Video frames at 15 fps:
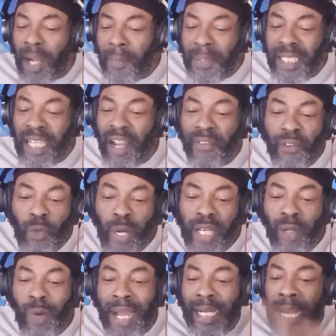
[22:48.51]
Big up yourself,
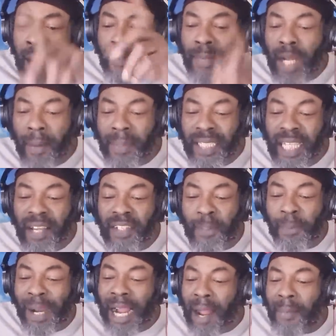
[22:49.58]
Wayne Wonder. Big up yourself,
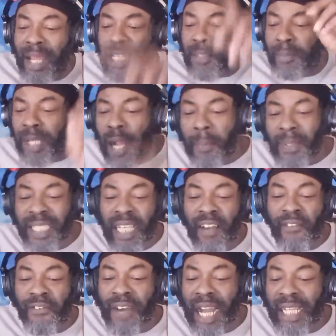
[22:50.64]
Spragga Benz. Big up
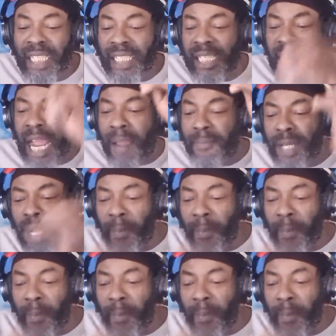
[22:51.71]
yourself, Frankie Sly.